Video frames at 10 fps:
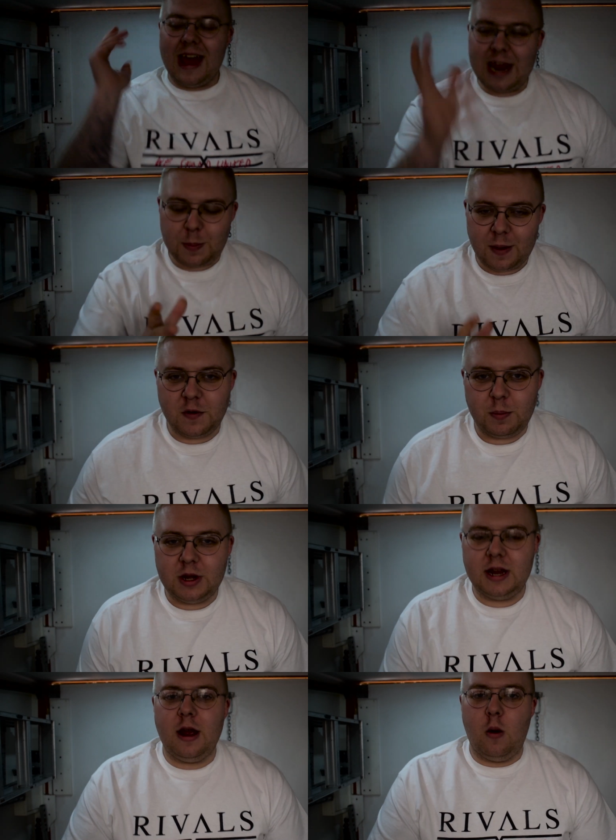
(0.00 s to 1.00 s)
Hey up
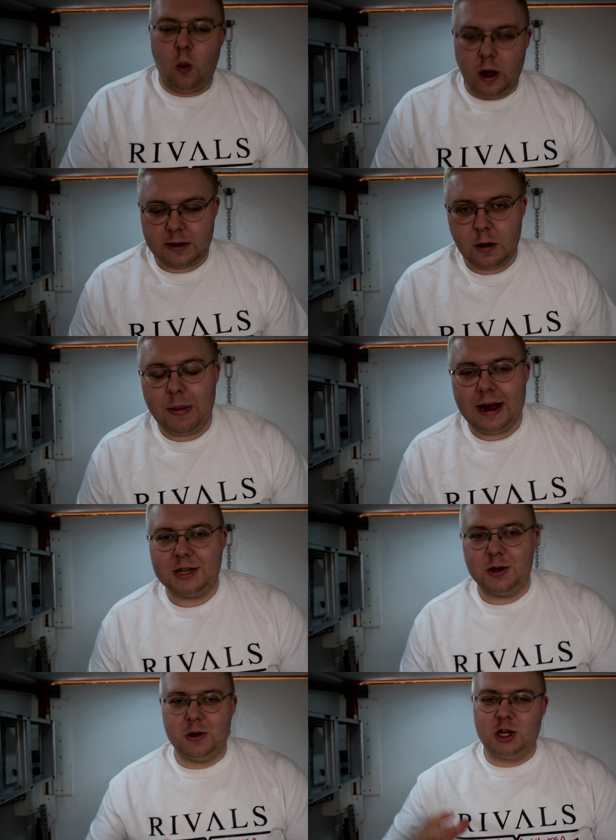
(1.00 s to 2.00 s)
everybody and welcome back
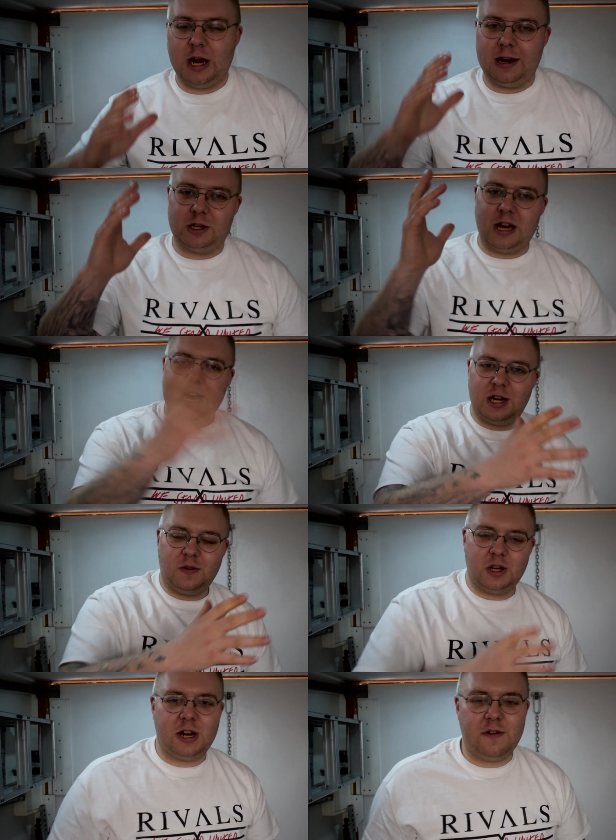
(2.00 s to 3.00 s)
to the channel. So as you
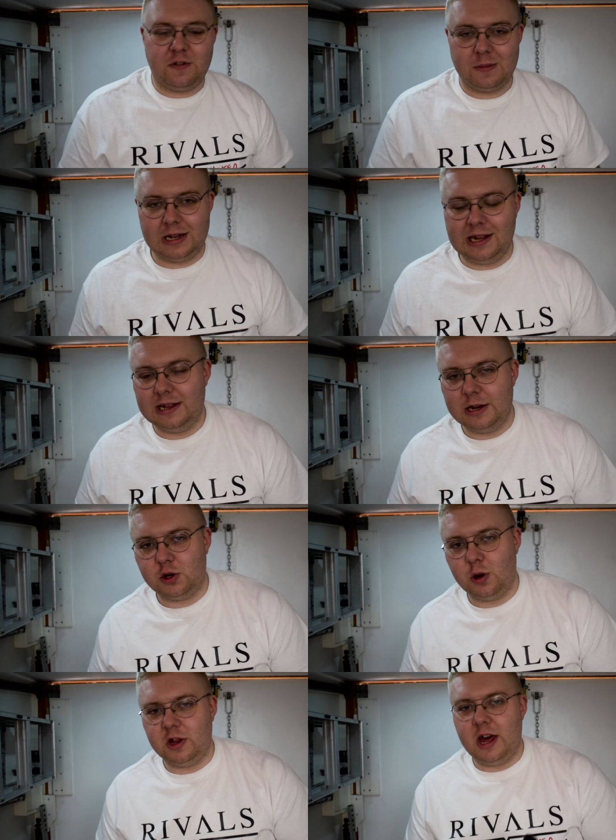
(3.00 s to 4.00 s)
just seen from that little
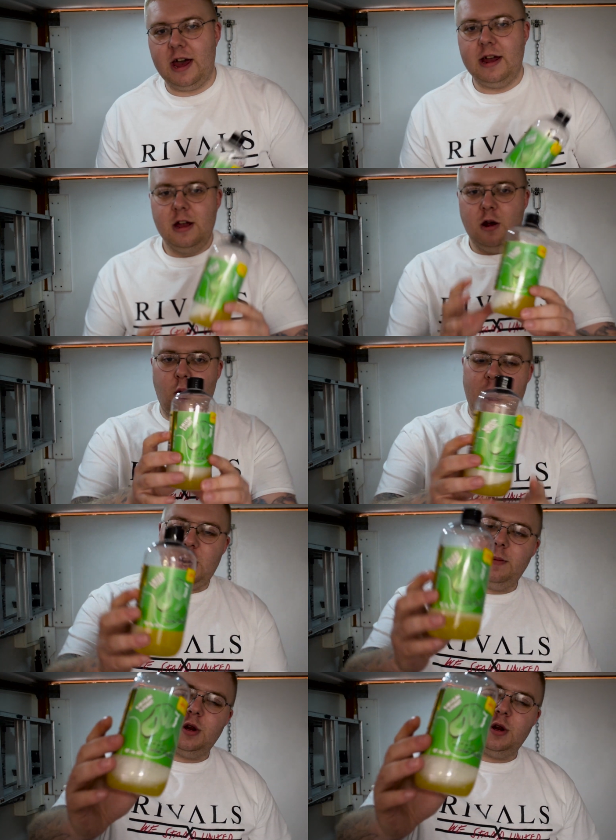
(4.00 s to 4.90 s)
intro there, we're going to be